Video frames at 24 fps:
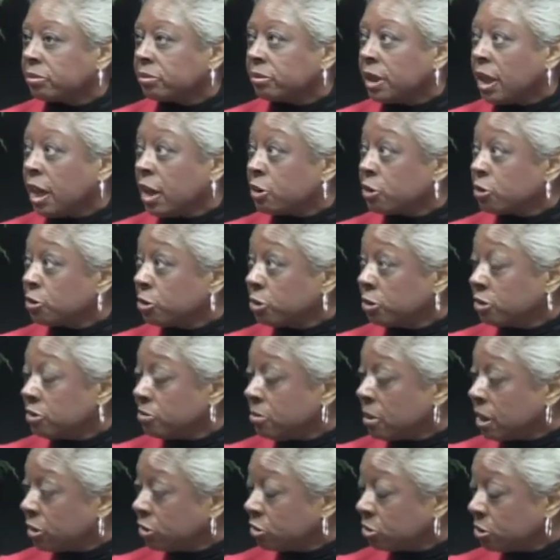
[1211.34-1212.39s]
editor of
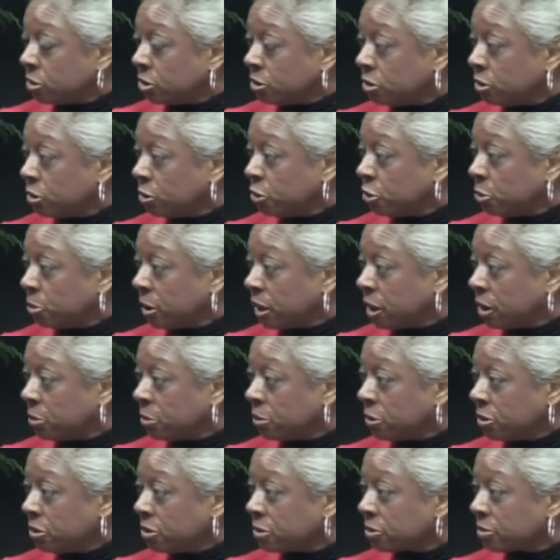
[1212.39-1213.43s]
my school
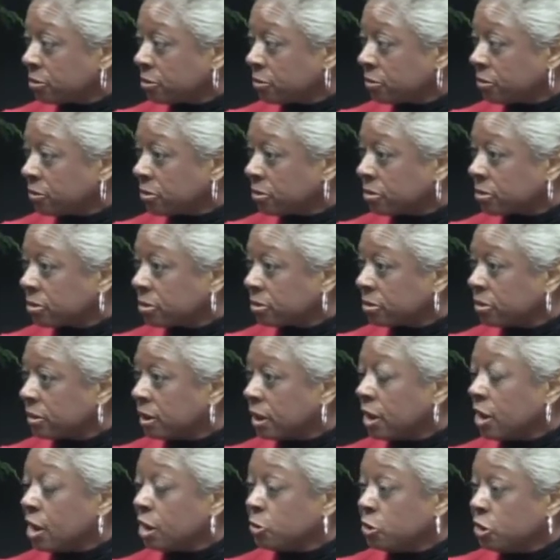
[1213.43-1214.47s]
newspaper,
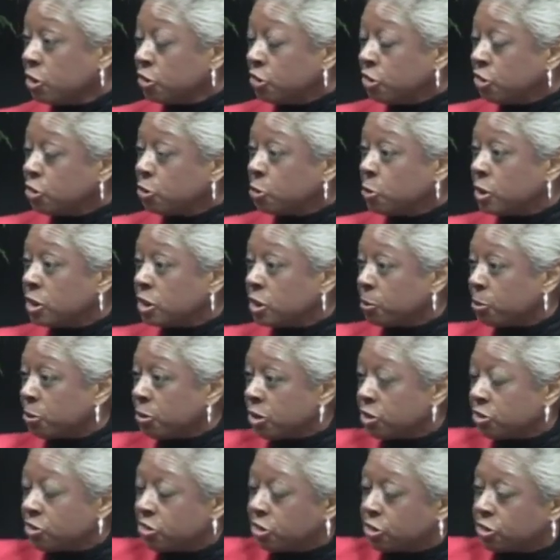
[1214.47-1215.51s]
And this is when the
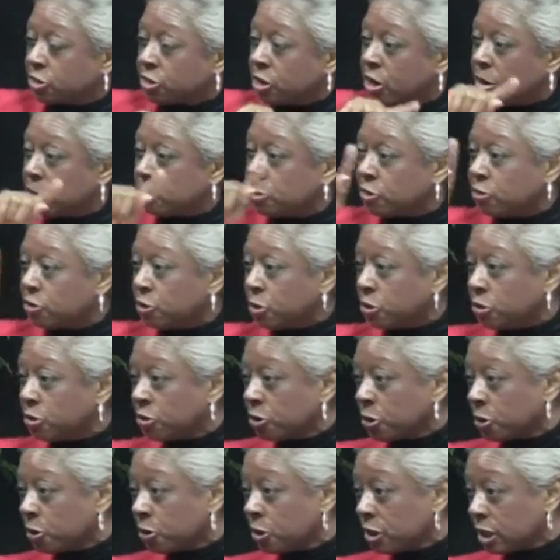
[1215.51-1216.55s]
princess comes full
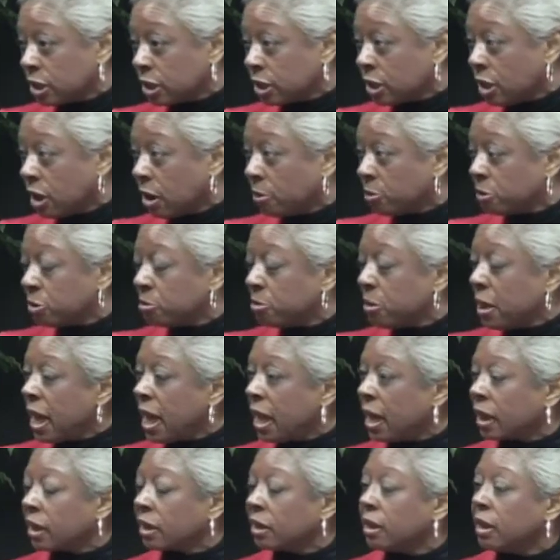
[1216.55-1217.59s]
circle and comes
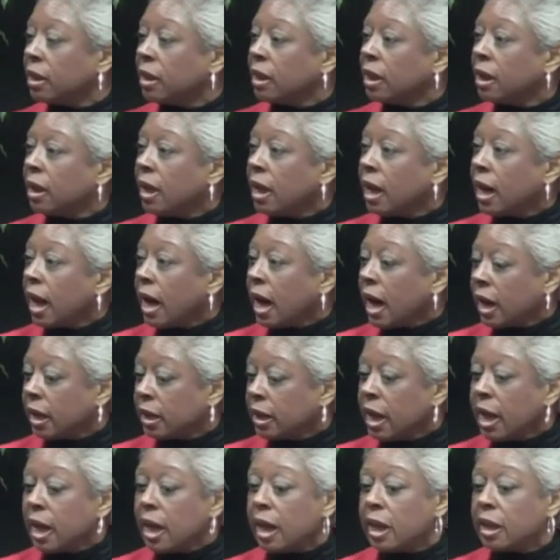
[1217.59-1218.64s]
back. I
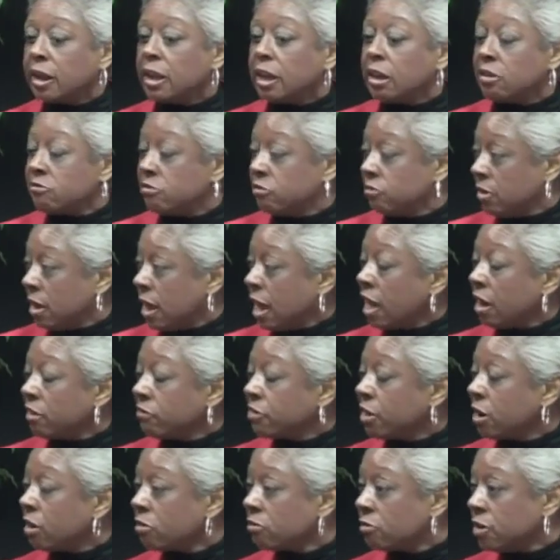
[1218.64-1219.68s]
had a
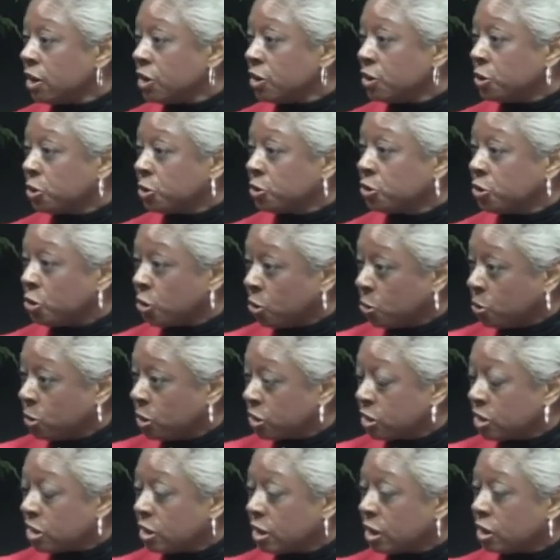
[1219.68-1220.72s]
half-hour radio show
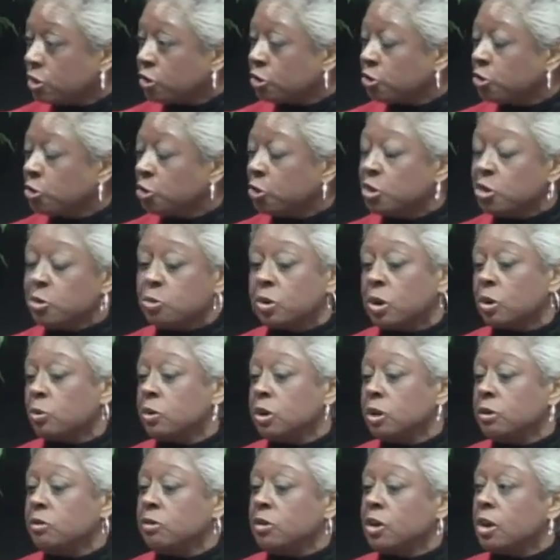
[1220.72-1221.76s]
with another student where
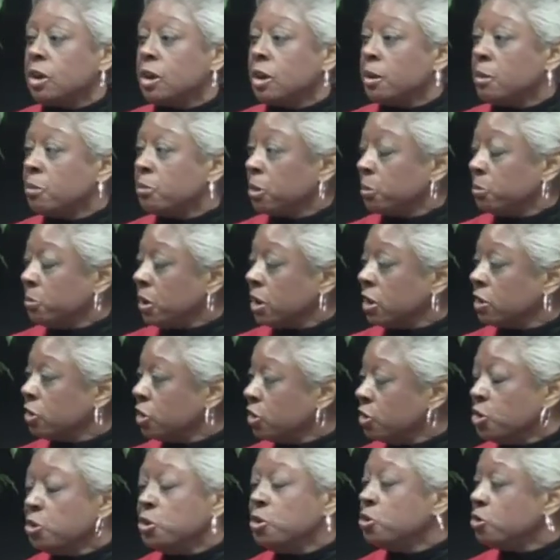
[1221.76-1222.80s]
we prepared the
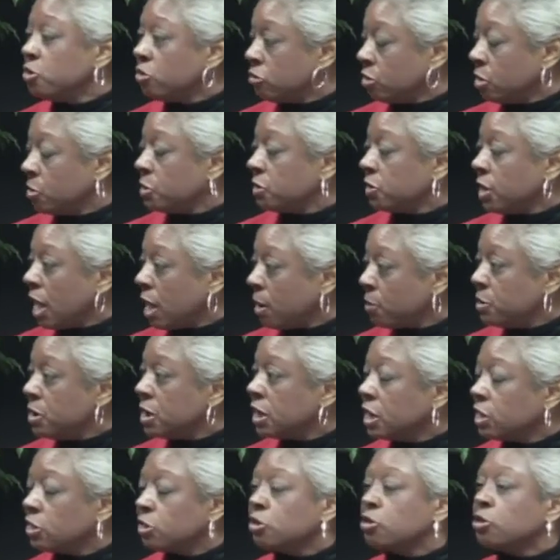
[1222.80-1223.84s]
news of what was happening
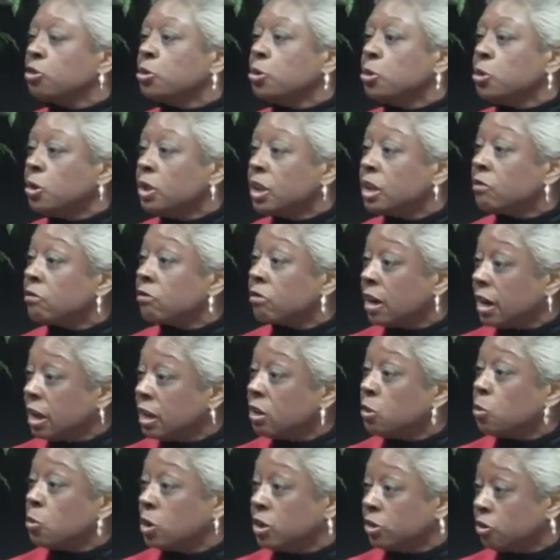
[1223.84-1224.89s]
at the school and read
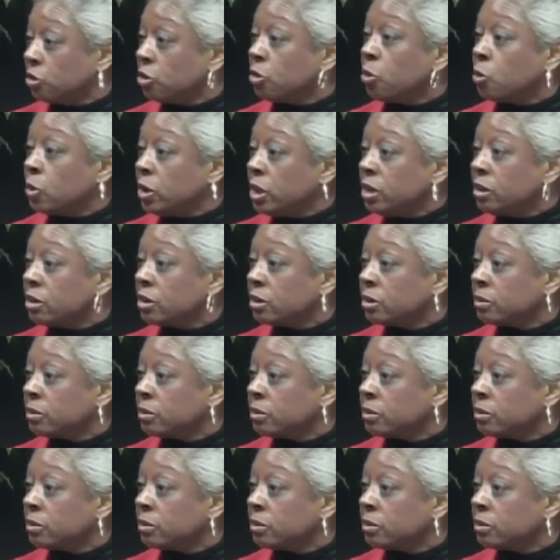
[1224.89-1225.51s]
it once a week